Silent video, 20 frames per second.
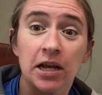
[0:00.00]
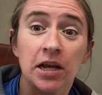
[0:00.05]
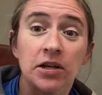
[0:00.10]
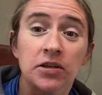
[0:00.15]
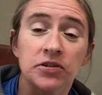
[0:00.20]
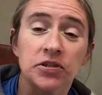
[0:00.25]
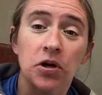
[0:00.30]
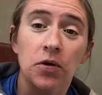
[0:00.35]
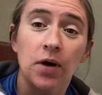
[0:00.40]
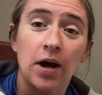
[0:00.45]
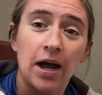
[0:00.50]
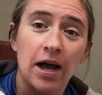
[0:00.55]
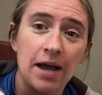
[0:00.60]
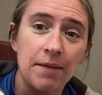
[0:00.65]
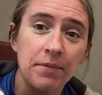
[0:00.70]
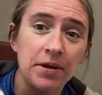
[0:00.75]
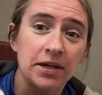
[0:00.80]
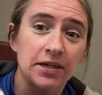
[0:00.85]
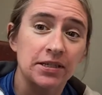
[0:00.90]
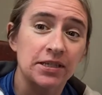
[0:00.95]
So I'm
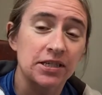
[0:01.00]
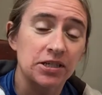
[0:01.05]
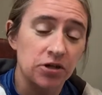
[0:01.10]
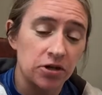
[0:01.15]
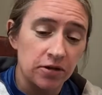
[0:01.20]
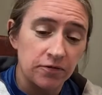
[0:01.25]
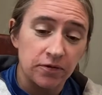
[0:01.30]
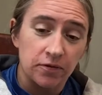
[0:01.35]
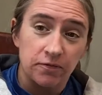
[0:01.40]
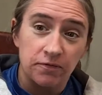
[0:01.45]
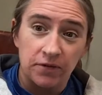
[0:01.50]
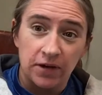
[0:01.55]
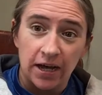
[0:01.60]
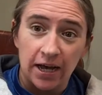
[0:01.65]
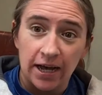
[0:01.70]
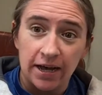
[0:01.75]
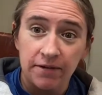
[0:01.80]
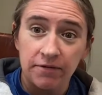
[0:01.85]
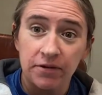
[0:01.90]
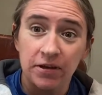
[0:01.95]
going to start from
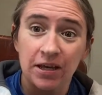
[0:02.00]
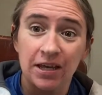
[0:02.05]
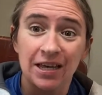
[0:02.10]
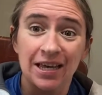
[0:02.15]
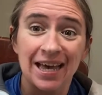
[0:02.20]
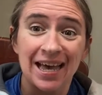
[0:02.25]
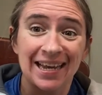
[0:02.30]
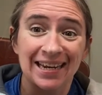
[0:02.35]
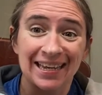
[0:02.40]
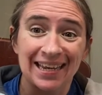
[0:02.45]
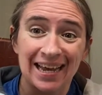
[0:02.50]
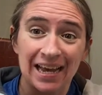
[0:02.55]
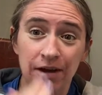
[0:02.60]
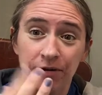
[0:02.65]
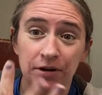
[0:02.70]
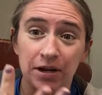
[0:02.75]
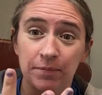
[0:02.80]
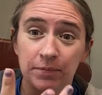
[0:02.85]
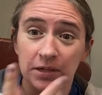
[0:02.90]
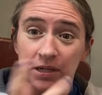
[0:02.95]
5 and count
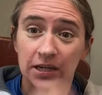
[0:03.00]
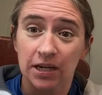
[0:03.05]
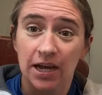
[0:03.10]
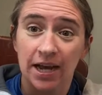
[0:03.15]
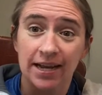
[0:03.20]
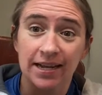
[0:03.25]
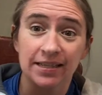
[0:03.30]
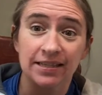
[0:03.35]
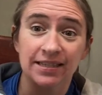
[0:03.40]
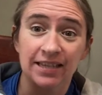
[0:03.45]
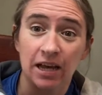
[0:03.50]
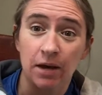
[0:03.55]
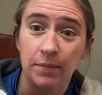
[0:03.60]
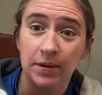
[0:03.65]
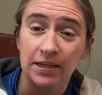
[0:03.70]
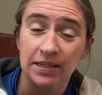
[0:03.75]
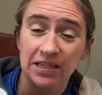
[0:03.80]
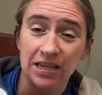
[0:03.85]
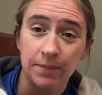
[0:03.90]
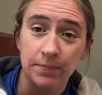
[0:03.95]
up to 9 and see how many
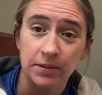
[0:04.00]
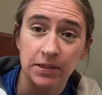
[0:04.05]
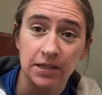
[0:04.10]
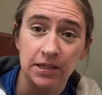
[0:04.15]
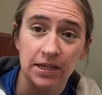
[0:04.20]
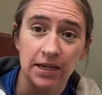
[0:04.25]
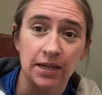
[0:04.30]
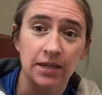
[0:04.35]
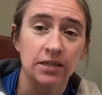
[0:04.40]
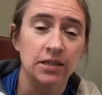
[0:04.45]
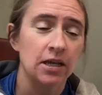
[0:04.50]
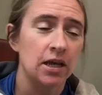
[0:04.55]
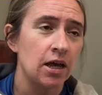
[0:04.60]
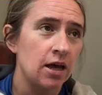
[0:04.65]
steps it takes.